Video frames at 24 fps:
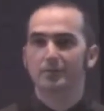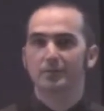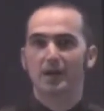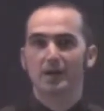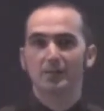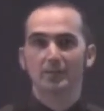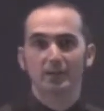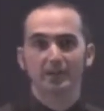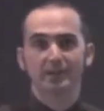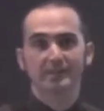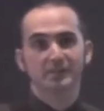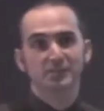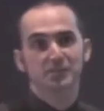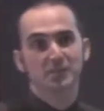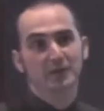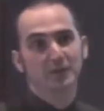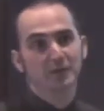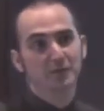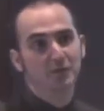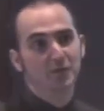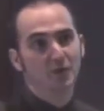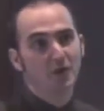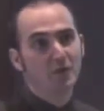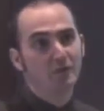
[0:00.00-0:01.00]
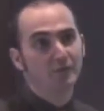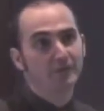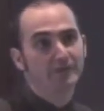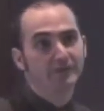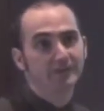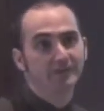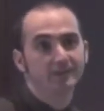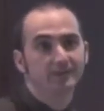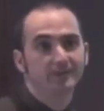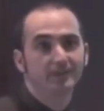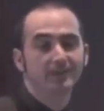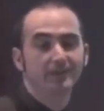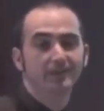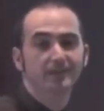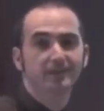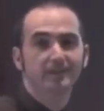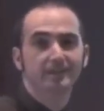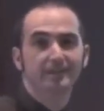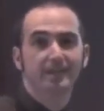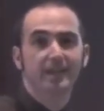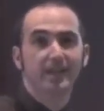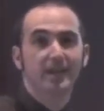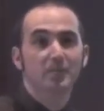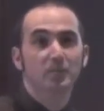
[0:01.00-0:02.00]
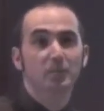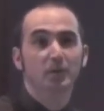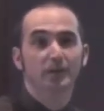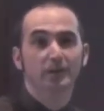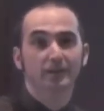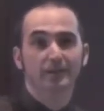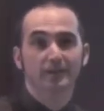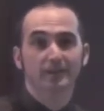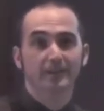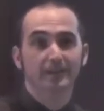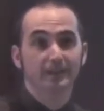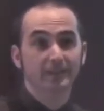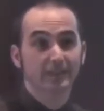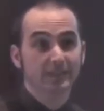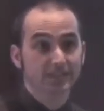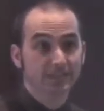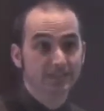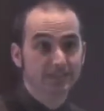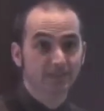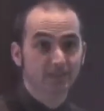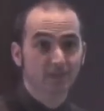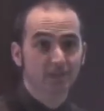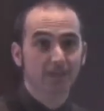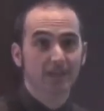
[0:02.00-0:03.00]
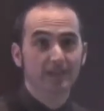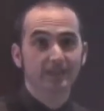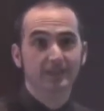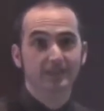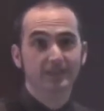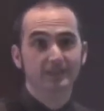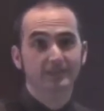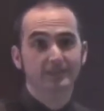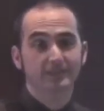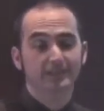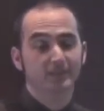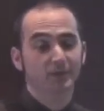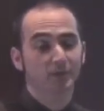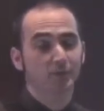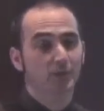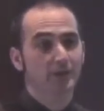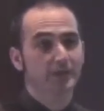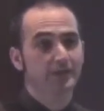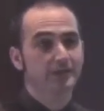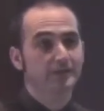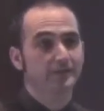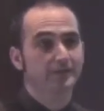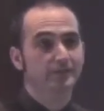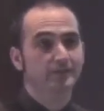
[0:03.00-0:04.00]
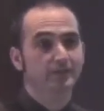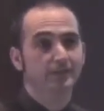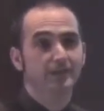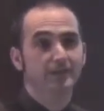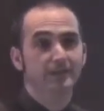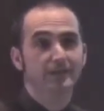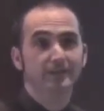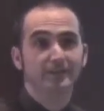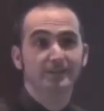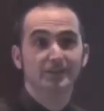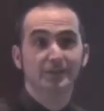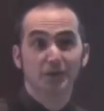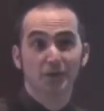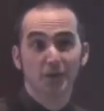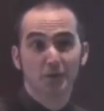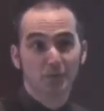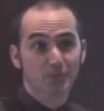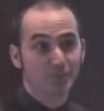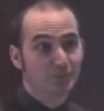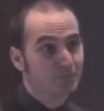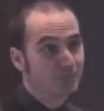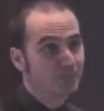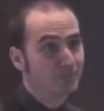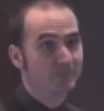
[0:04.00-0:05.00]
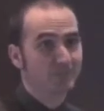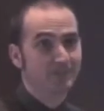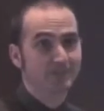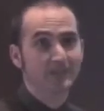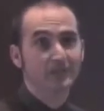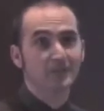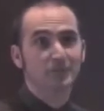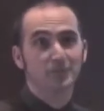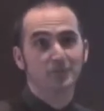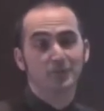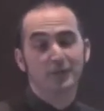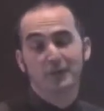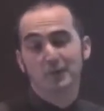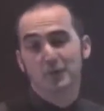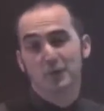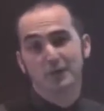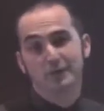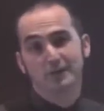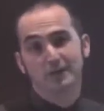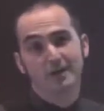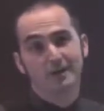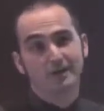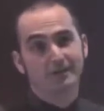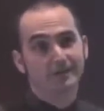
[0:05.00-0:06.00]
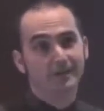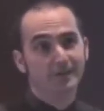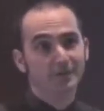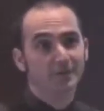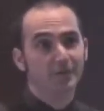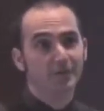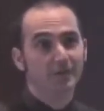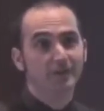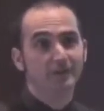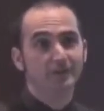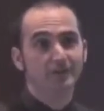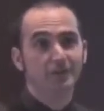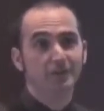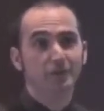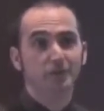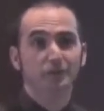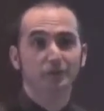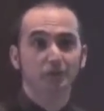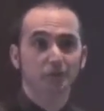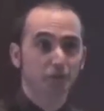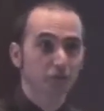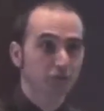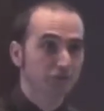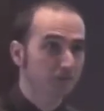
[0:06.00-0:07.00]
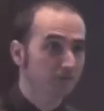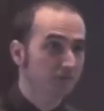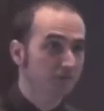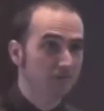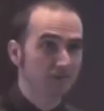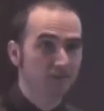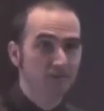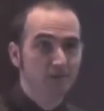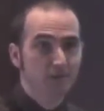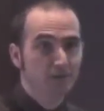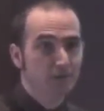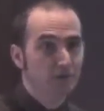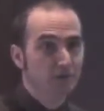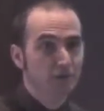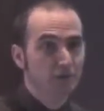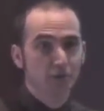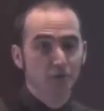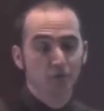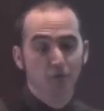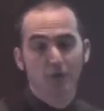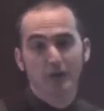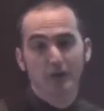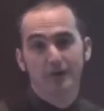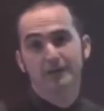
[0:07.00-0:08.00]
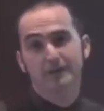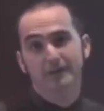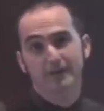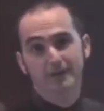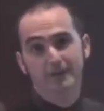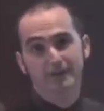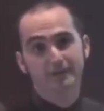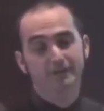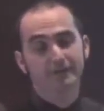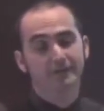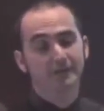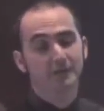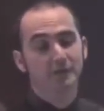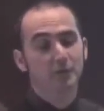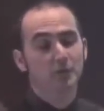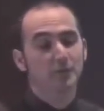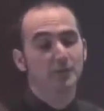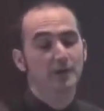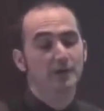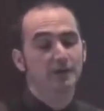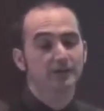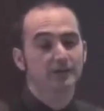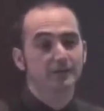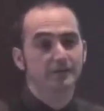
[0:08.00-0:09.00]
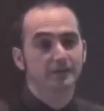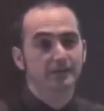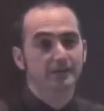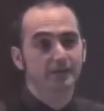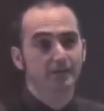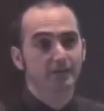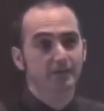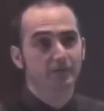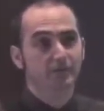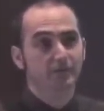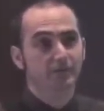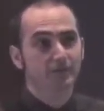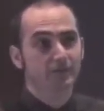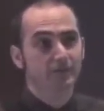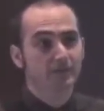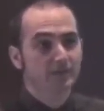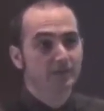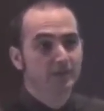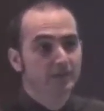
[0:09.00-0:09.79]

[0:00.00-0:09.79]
family has been involved in uh, gambling in legal and illegal ways. And so they, they were in luck. They found a dude who could write and knew about casinos,